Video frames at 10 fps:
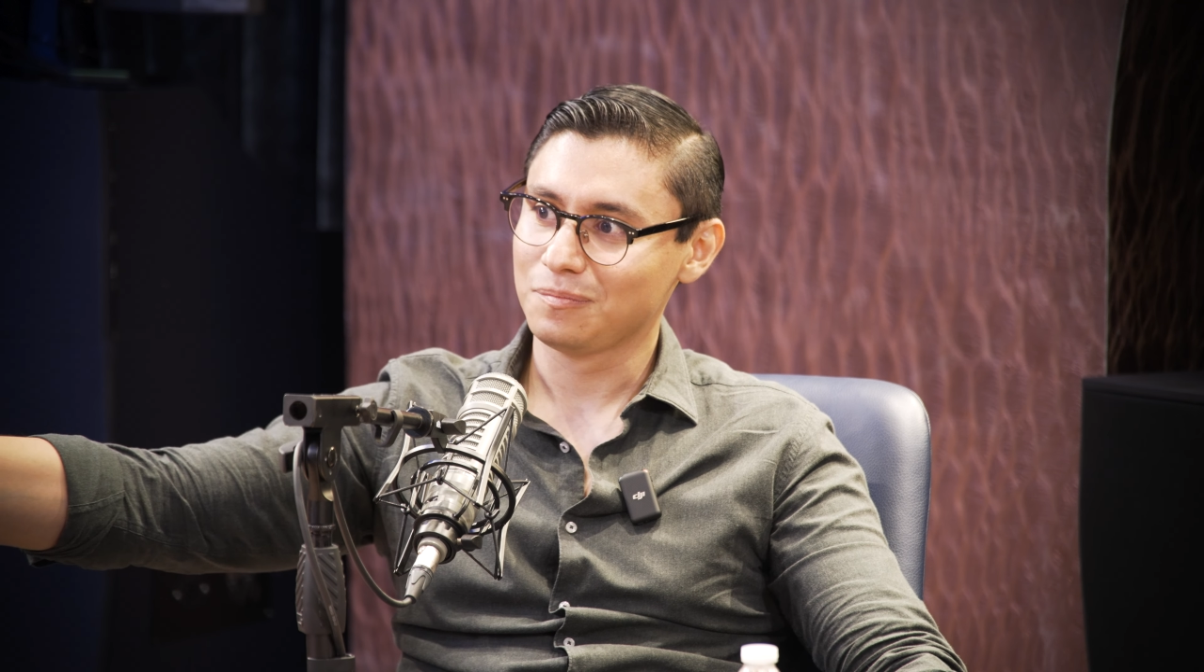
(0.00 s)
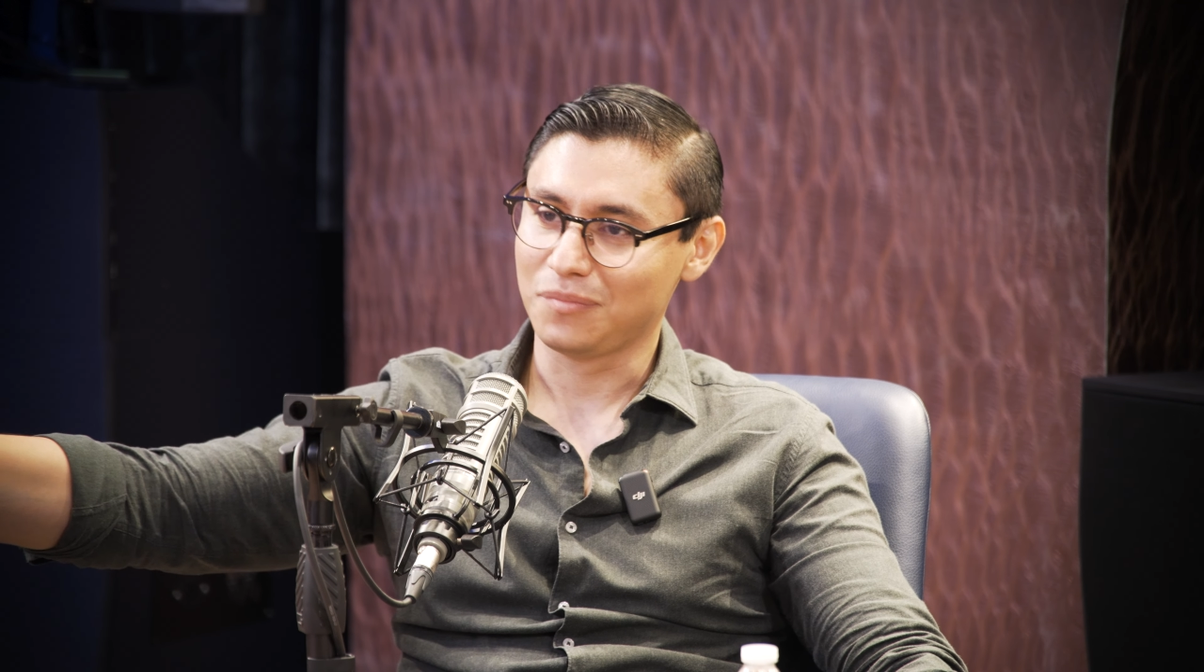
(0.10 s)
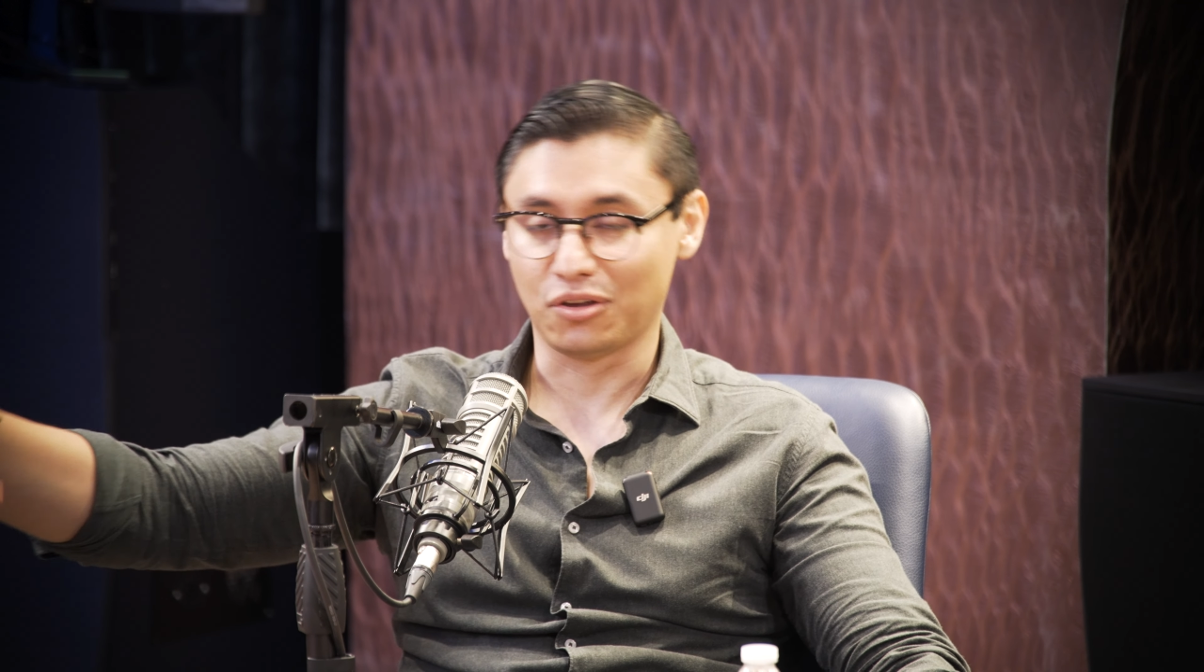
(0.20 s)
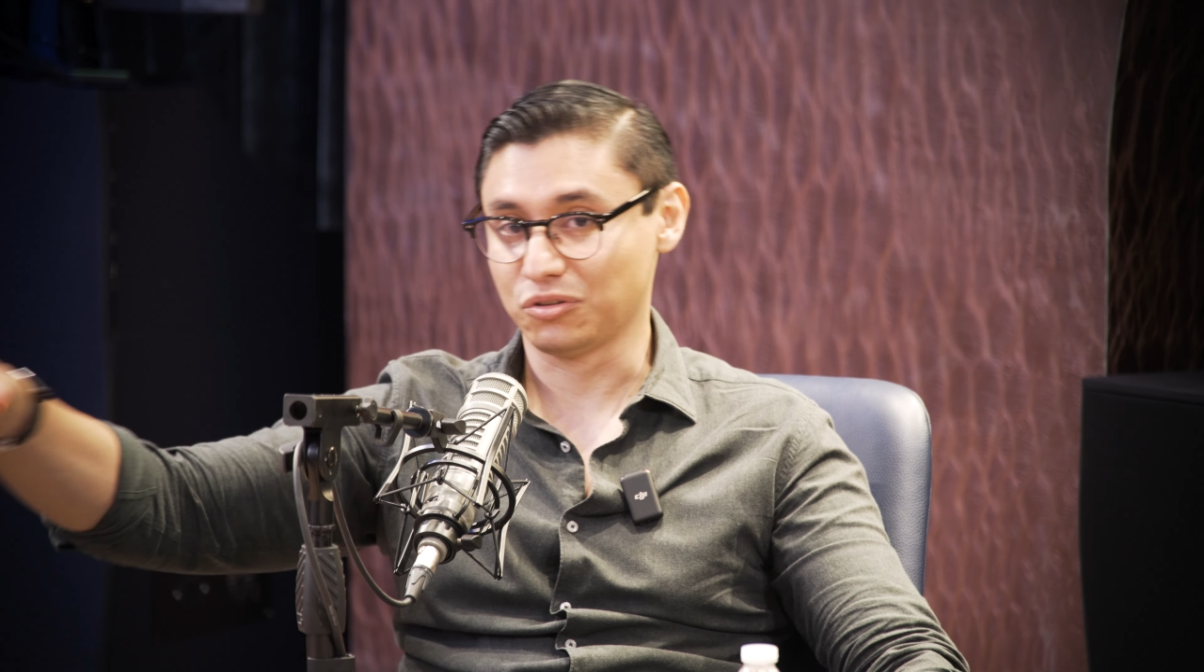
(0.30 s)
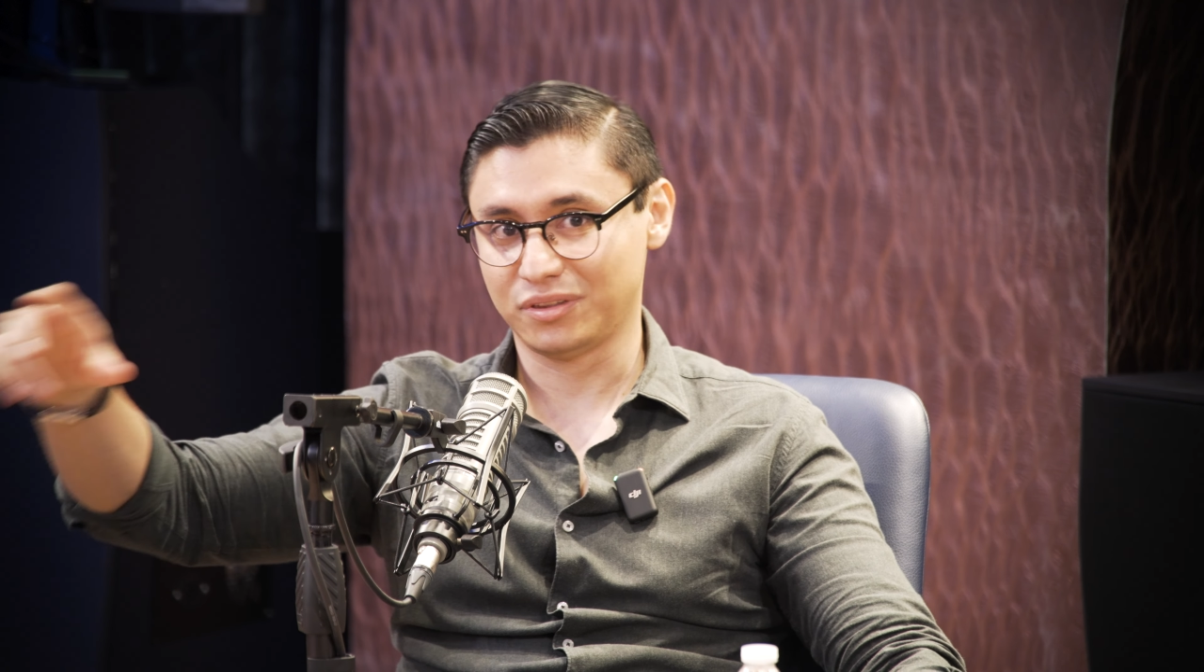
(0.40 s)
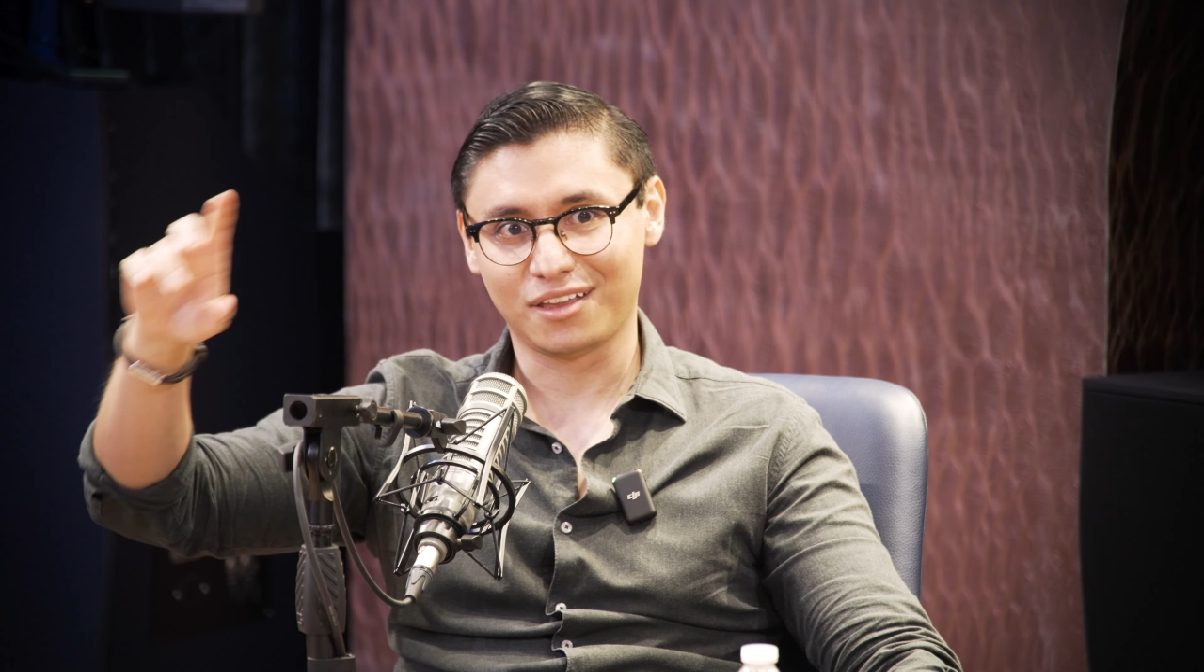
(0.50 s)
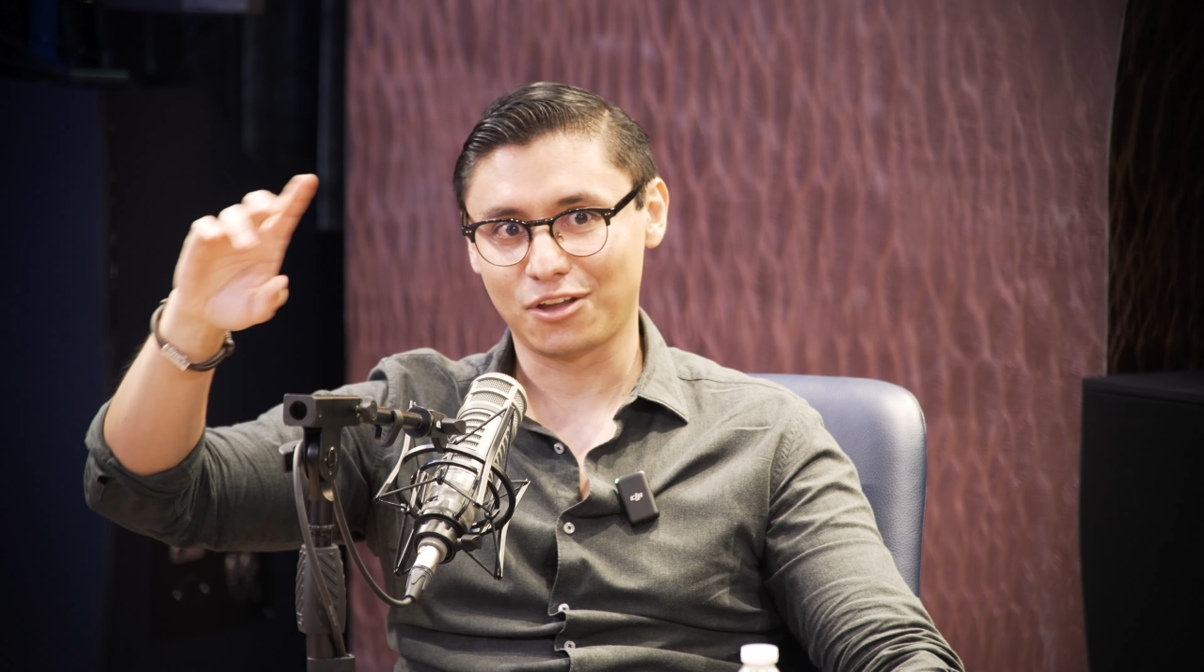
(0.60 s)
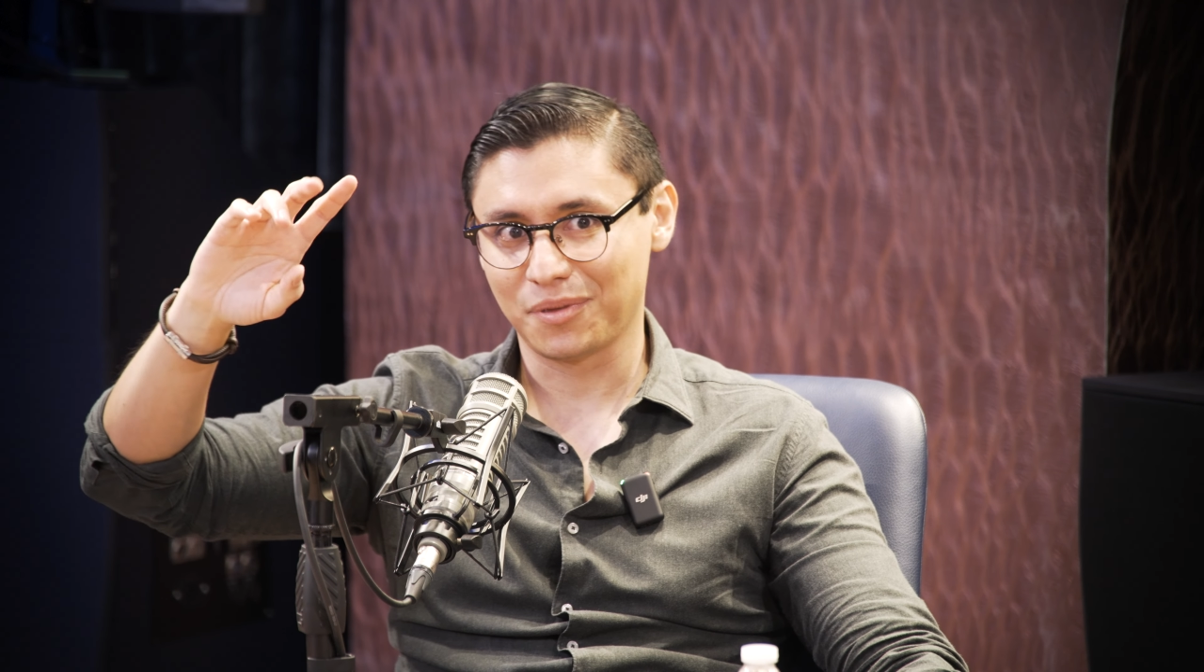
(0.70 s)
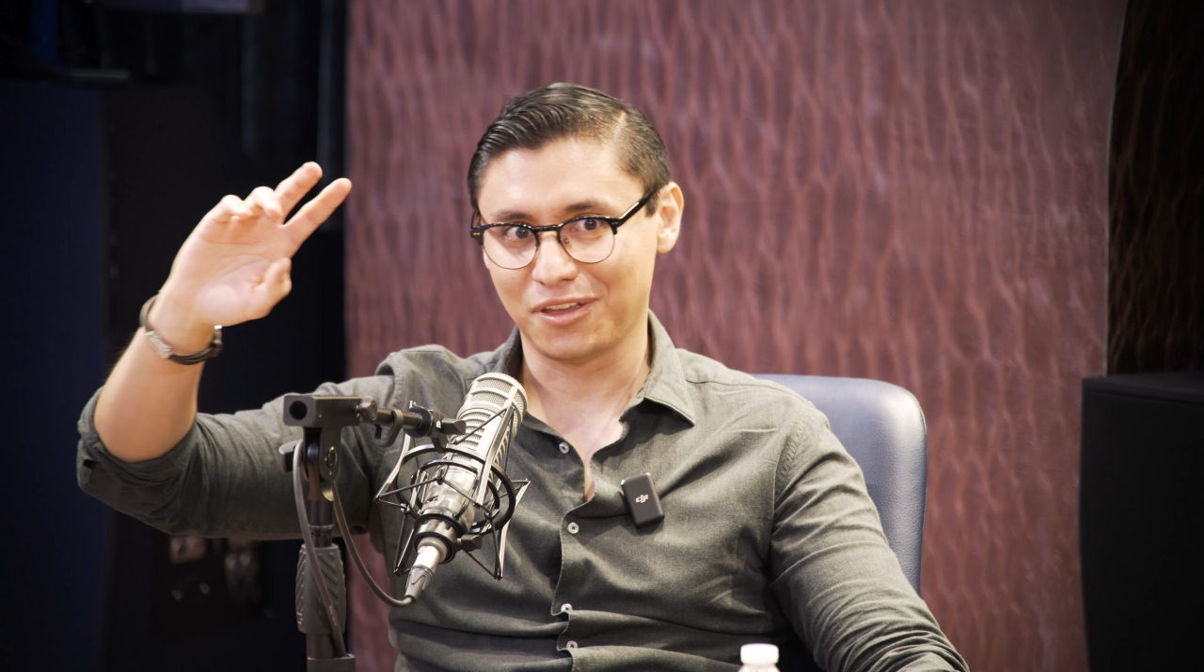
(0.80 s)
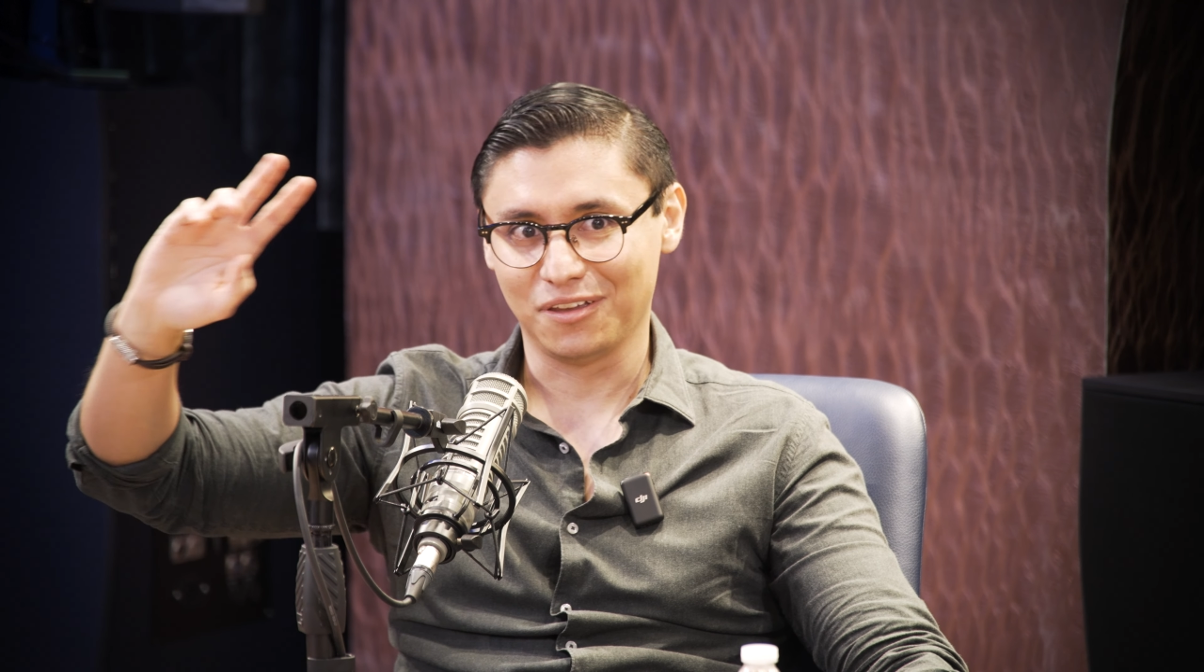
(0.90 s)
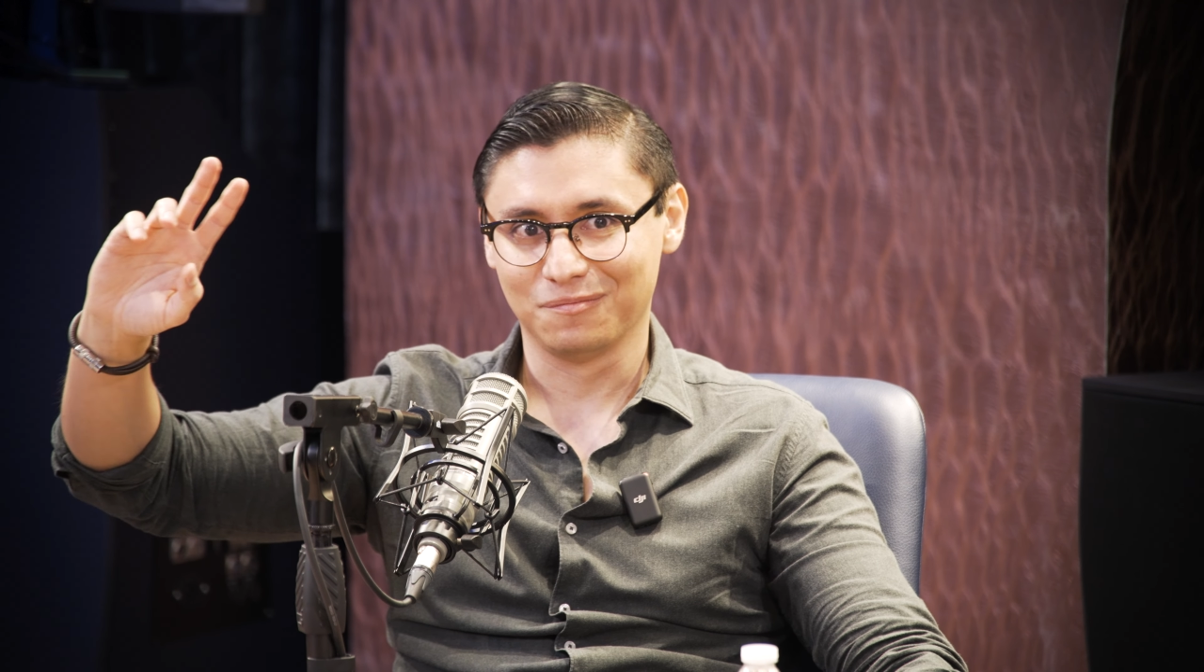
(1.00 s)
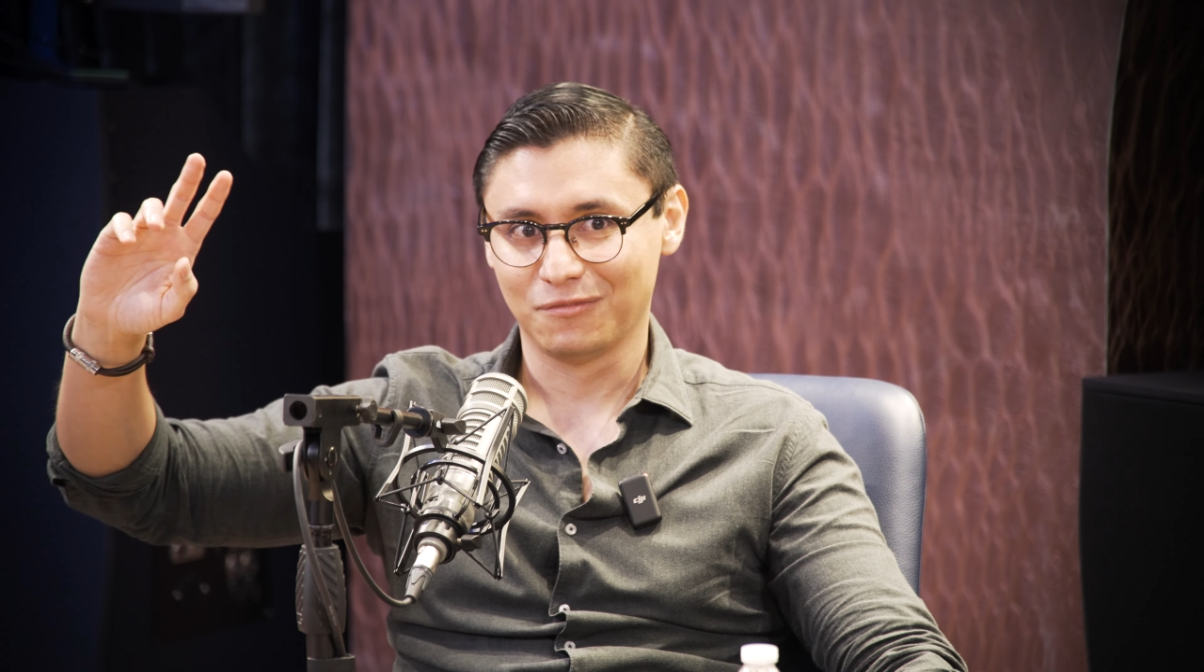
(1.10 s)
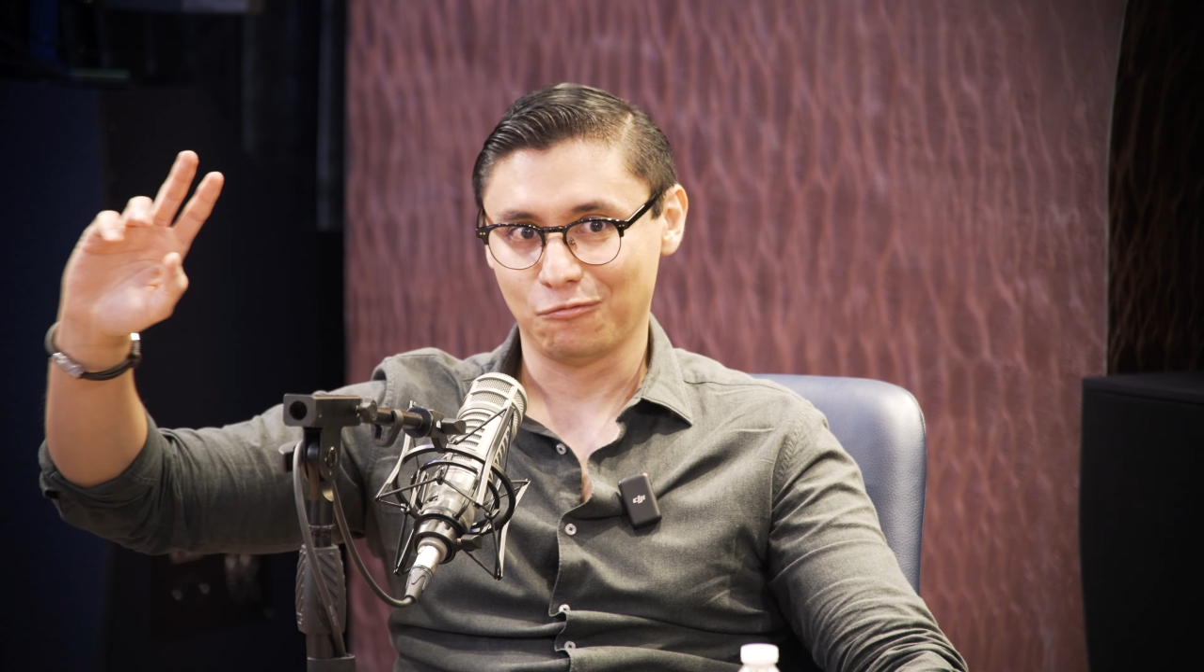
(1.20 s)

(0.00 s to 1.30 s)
because that company